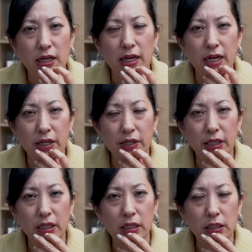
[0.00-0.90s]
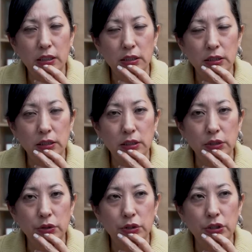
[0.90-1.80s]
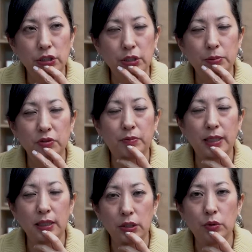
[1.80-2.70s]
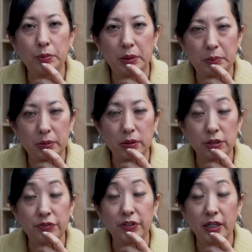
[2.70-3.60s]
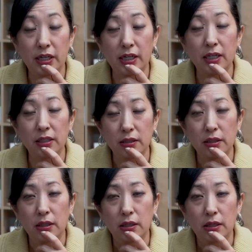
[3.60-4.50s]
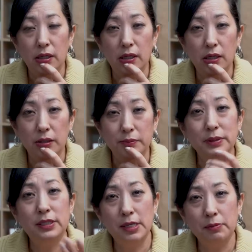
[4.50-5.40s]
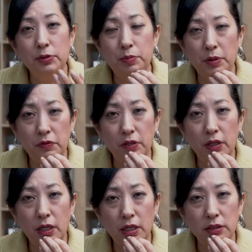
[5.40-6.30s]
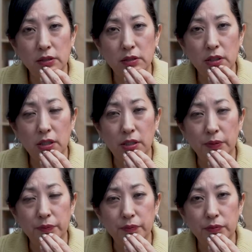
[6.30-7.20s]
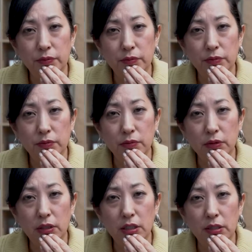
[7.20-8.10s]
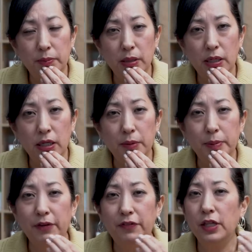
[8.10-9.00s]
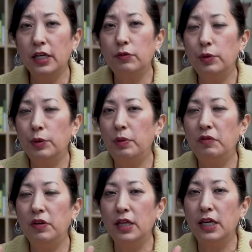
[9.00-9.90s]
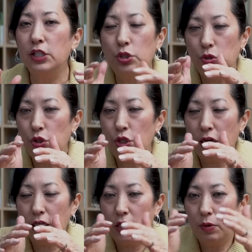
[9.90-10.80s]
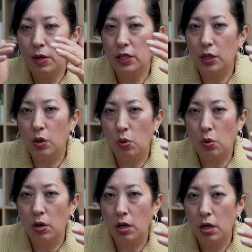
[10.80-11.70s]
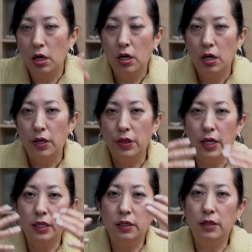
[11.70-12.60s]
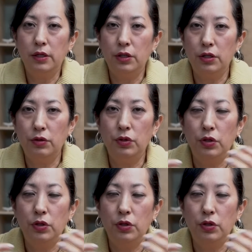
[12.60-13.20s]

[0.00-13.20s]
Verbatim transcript: area. You know, the number of bilingual people is very high. Uh, but same with PV and um, and Playa. But I feel like with PV, like as soon as you kind of go out of the core, then you know